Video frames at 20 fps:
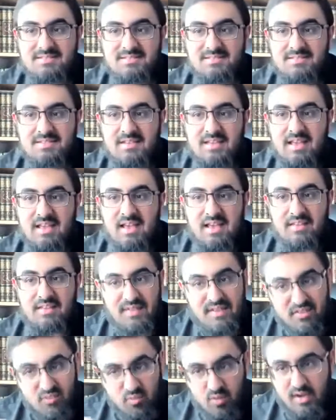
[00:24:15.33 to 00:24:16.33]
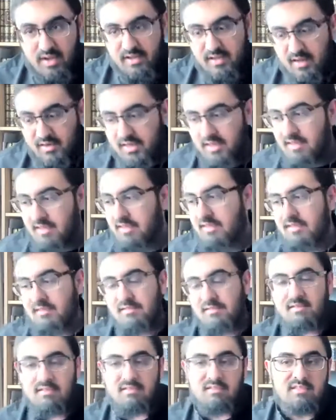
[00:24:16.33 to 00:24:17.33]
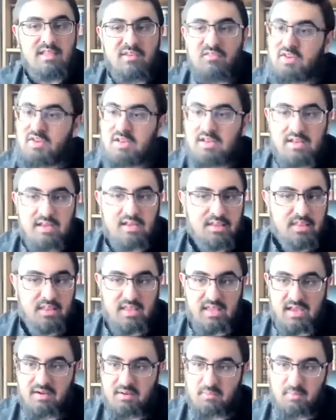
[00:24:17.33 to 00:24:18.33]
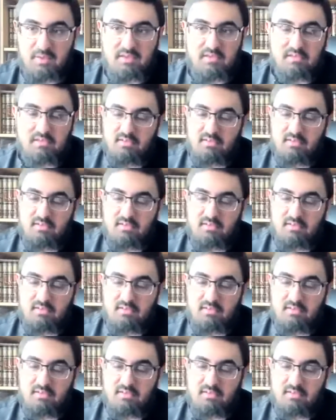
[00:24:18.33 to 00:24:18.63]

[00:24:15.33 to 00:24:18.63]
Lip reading: And that's why I think Arabic